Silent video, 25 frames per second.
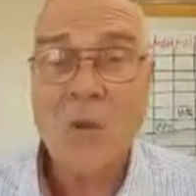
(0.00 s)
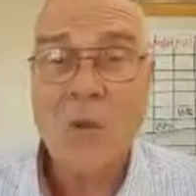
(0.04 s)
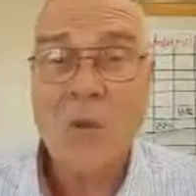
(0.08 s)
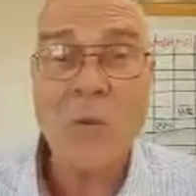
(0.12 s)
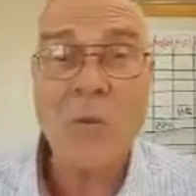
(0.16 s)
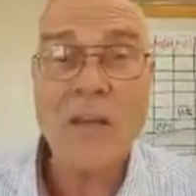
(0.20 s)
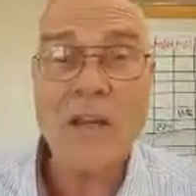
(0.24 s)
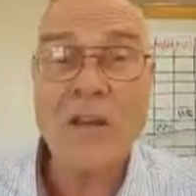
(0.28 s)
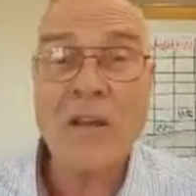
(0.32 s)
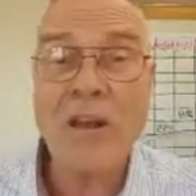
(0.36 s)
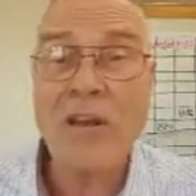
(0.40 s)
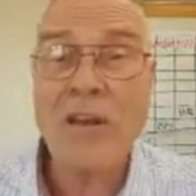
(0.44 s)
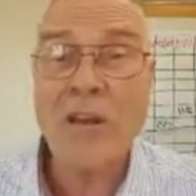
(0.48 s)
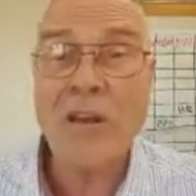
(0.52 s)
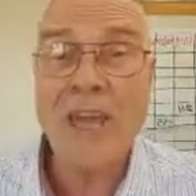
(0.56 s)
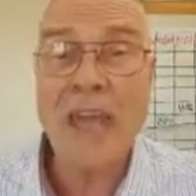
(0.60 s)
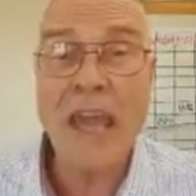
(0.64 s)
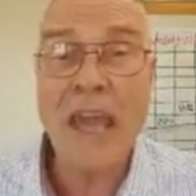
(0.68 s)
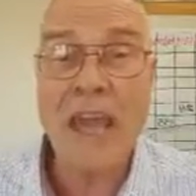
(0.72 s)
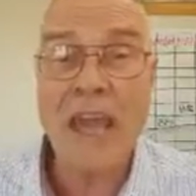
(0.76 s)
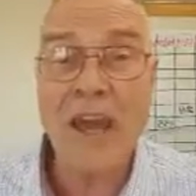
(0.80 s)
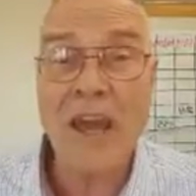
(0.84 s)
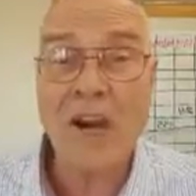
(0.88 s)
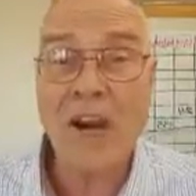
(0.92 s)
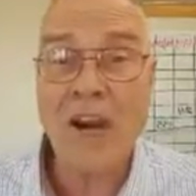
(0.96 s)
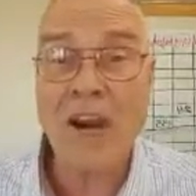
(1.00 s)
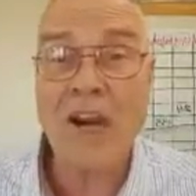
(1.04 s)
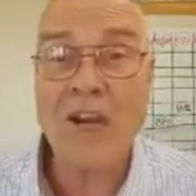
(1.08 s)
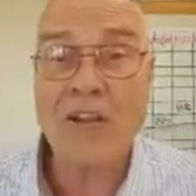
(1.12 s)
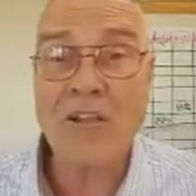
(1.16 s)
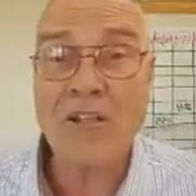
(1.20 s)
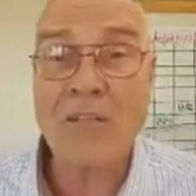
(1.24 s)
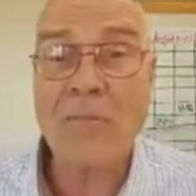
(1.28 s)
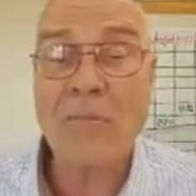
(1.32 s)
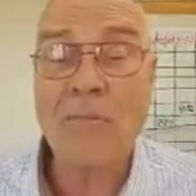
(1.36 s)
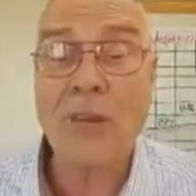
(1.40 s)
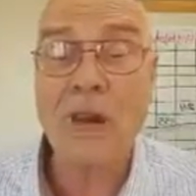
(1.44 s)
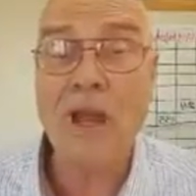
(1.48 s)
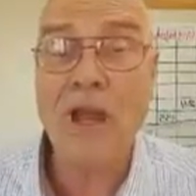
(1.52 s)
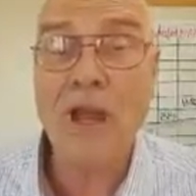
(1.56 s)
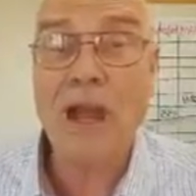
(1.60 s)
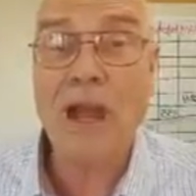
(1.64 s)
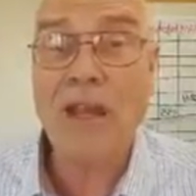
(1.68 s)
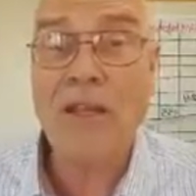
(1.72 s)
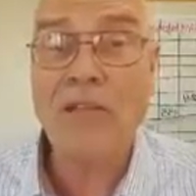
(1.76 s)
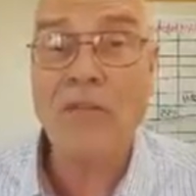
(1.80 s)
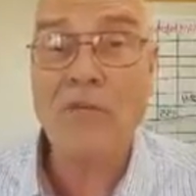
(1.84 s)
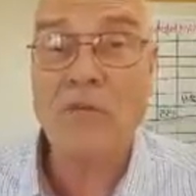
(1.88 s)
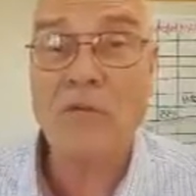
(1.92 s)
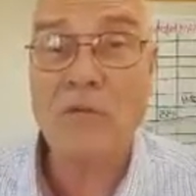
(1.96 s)
We had already had our
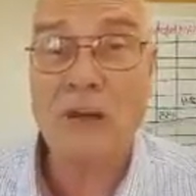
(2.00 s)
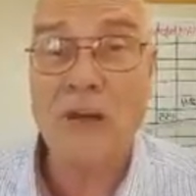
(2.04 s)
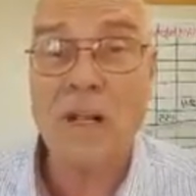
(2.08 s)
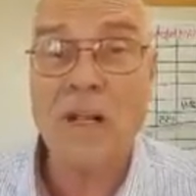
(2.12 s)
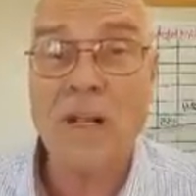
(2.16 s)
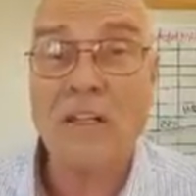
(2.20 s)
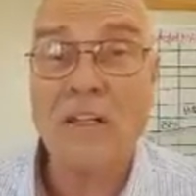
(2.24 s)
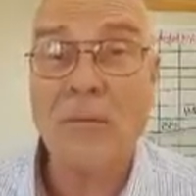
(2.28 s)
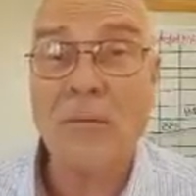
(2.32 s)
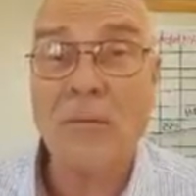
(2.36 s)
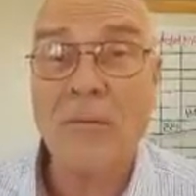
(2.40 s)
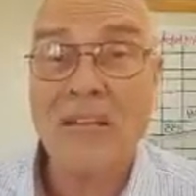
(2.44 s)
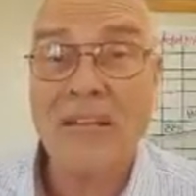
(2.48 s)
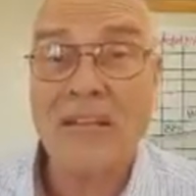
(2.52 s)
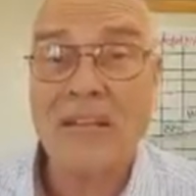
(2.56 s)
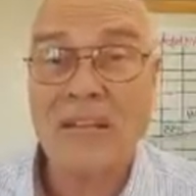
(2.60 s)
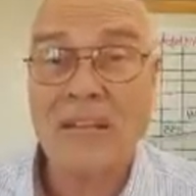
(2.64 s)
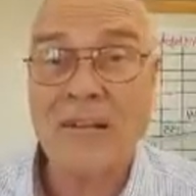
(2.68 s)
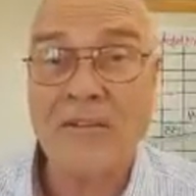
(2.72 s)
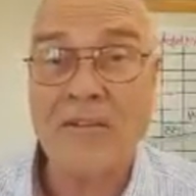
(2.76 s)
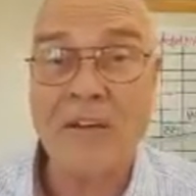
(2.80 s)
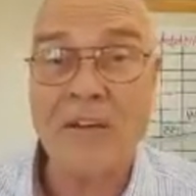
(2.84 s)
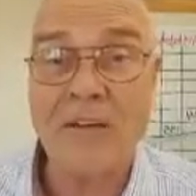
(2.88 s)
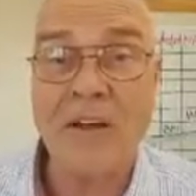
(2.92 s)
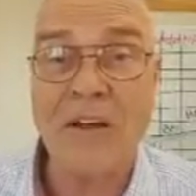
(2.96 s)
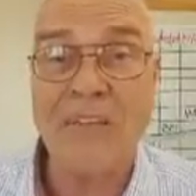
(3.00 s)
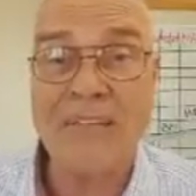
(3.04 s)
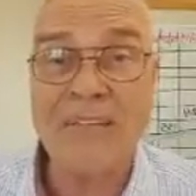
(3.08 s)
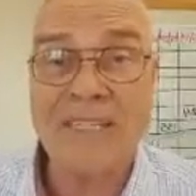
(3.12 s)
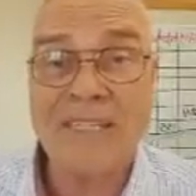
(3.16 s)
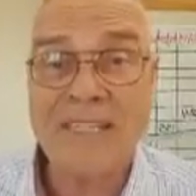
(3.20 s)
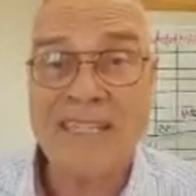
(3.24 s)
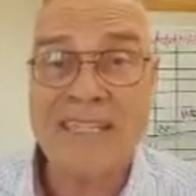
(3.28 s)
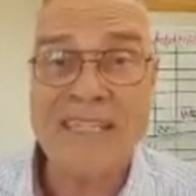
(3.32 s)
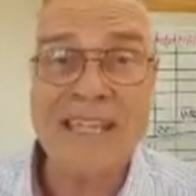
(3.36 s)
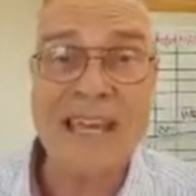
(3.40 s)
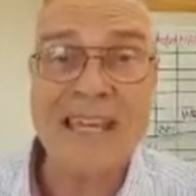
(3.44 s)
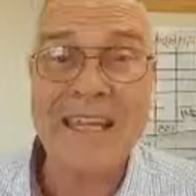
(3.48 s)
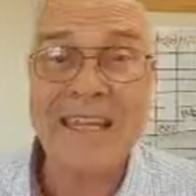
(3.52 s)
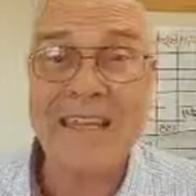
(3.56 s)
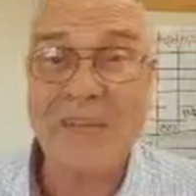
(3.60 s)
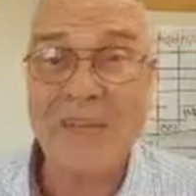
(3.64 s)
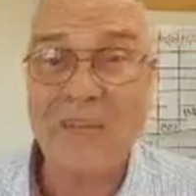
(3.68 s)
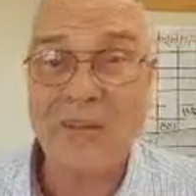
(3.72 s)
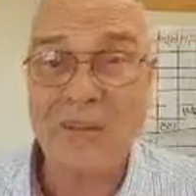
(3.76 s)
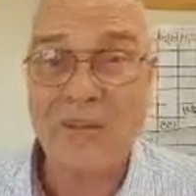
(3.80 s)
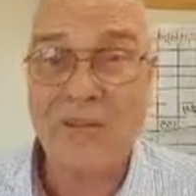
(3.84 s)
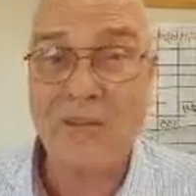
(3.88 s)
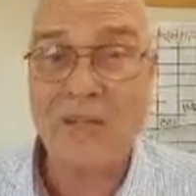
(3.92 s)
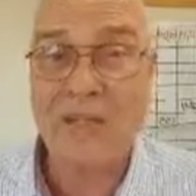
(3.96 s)
supplies ready to be delivered on the
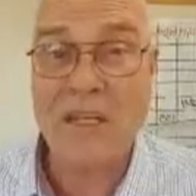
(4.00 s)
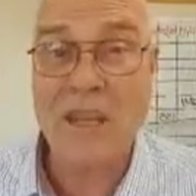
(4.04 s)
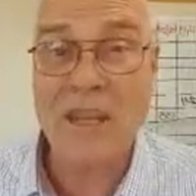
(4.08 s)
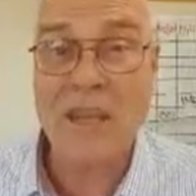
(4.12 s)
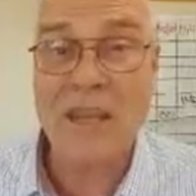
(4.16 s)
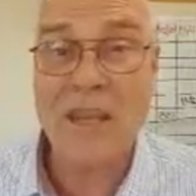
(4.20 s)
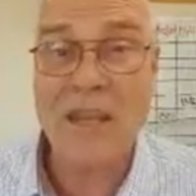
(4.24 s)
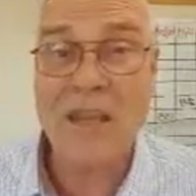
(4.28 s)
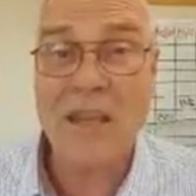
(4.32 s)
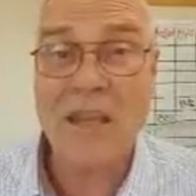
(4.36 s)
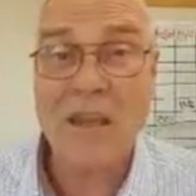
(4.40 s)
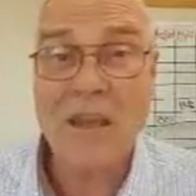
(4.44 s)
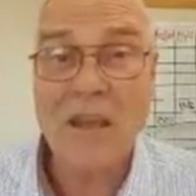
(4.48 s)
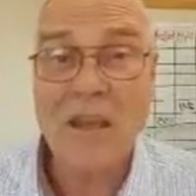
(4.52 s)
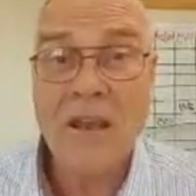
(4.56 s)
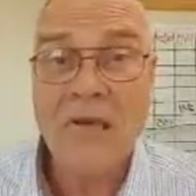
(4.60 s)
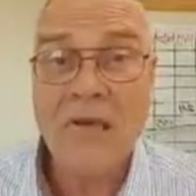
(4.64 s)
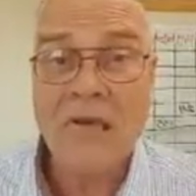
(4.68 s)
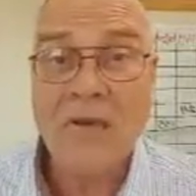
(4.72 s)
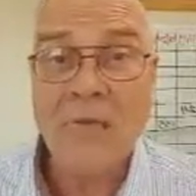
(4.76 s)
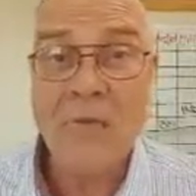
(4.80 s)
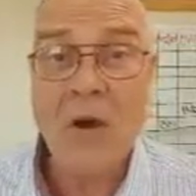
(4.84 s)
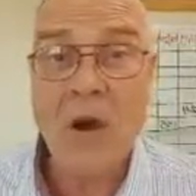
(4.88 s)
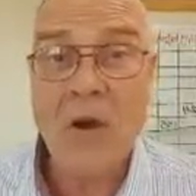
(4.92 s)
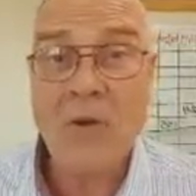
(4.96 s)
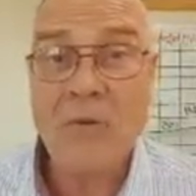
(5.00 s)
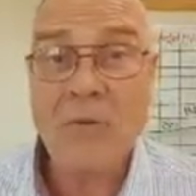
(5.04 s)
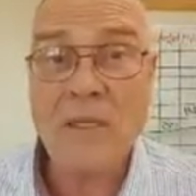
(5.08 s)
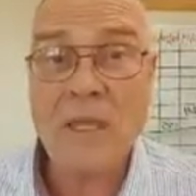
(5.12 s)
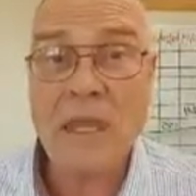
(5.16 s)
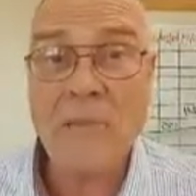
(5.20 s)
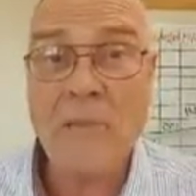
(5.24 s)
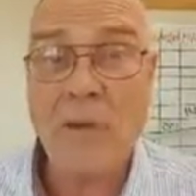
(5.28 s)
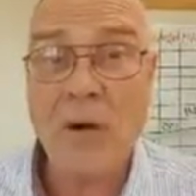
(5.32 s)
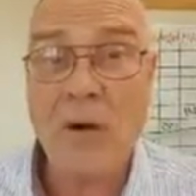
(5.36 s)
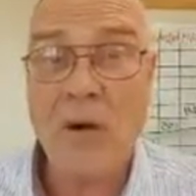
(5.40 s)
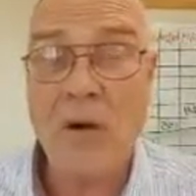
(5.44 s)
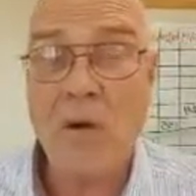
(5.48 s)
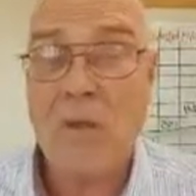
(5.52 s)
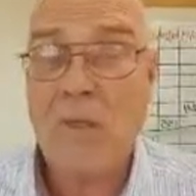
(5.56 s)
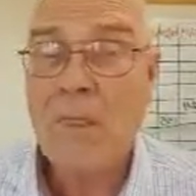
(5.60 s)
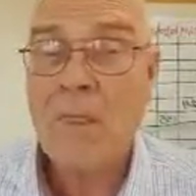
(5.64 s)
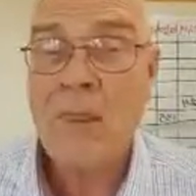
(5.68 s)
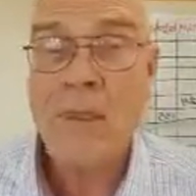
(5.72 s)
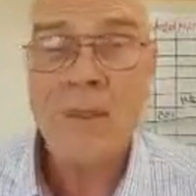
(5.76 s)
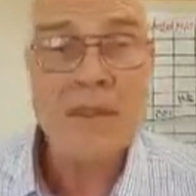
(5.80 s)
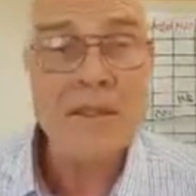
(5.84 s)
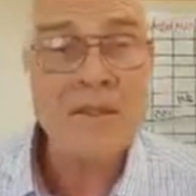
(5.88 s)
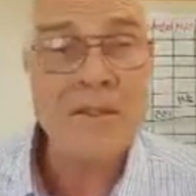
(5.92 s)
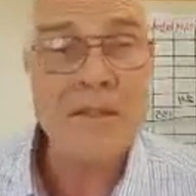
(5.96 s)
2nd, 3rd day from Home Depot
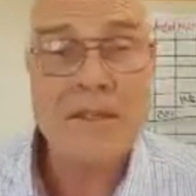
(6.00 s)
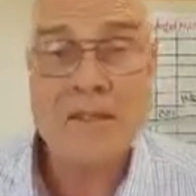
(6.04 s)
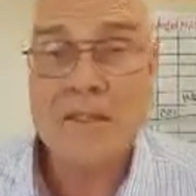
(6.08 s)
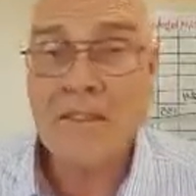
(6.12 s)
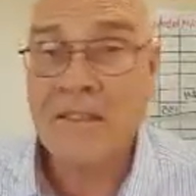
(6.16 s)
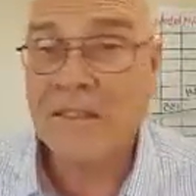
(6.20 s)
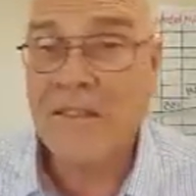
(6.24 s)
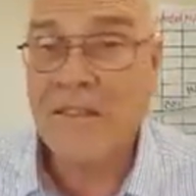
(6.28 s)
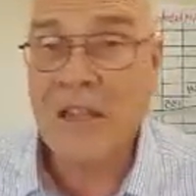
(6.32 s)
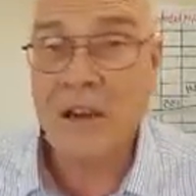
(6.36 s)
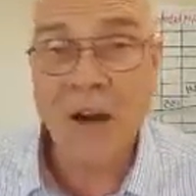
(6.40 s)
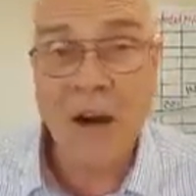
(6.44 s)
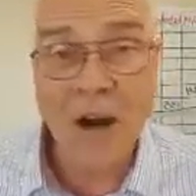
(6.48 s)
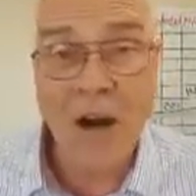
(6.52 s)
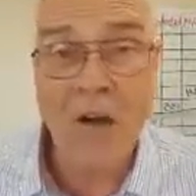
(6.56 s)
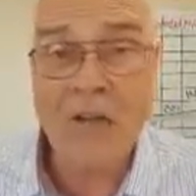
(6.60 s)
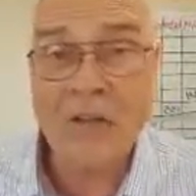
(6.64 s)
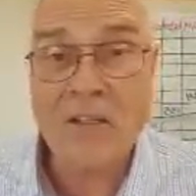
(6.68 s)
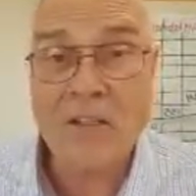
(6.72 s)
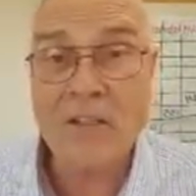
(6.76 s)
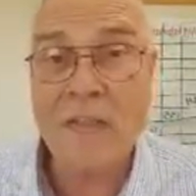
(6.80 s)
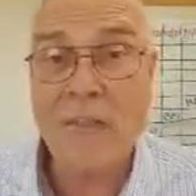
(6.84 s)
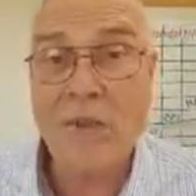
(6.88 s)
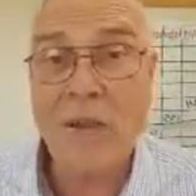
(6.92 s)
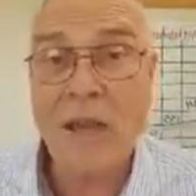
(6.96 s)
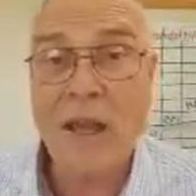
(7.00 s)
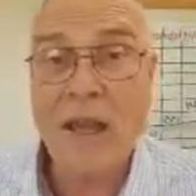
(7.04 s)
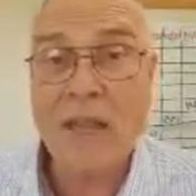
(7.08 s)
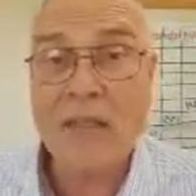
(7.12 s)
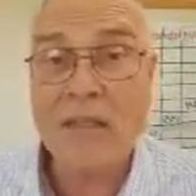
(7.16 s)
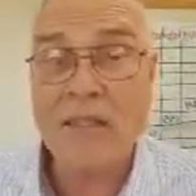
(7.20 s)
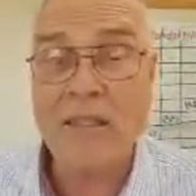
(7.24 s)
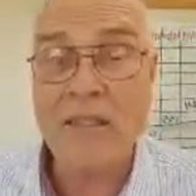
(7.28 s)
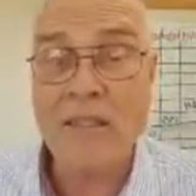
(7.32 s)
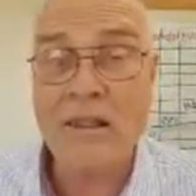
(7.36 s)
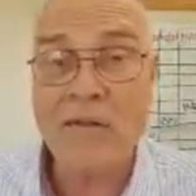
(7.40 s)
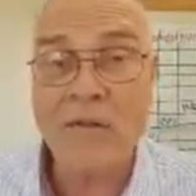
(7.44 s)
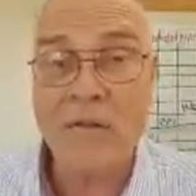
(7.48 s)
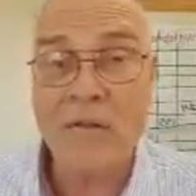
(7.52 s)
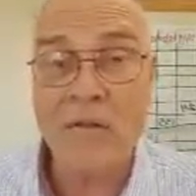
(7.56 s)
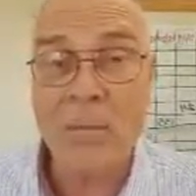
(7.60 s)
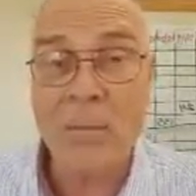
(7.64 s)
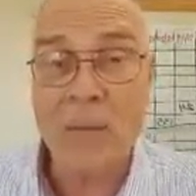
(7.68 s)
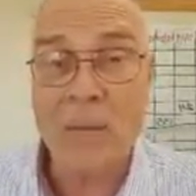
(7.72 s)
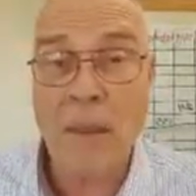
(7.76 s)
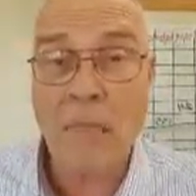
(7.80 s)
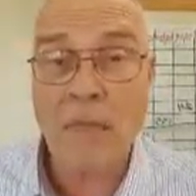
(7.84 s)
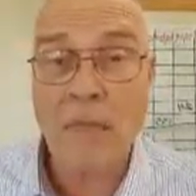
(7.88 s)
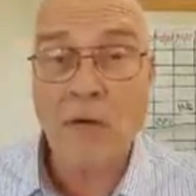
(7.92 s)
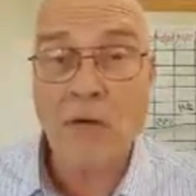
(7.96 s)
to get all the supplies there for
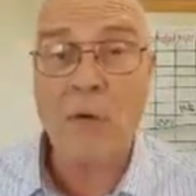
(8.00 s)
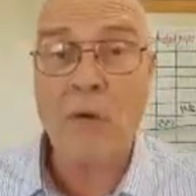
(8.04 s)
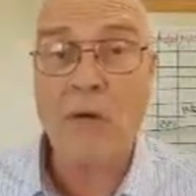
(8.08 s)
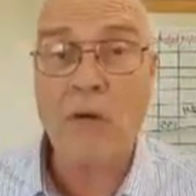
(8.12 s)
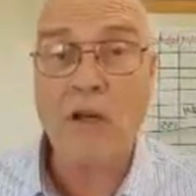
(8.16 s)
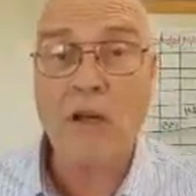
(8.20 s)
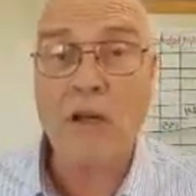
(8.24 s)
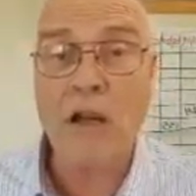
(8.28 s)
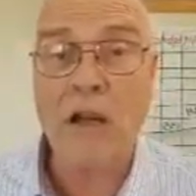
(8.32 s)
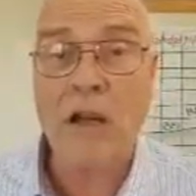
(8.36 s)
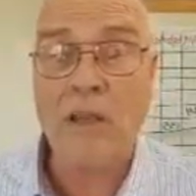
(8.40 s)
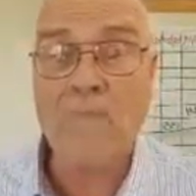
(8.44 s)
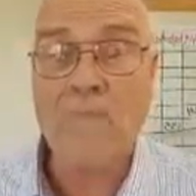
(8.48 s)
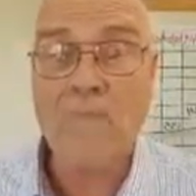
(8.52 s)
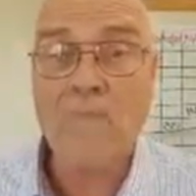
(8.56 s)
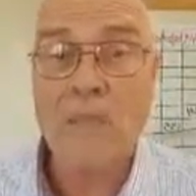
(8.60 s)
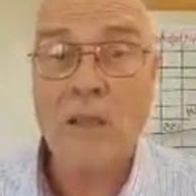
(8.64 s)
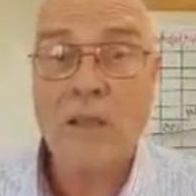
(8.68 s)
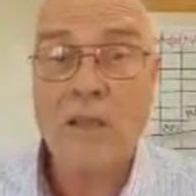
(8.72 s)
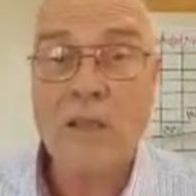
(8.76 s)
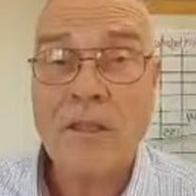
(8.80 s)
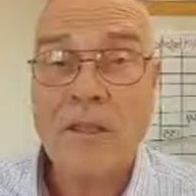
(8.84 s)
people to work on.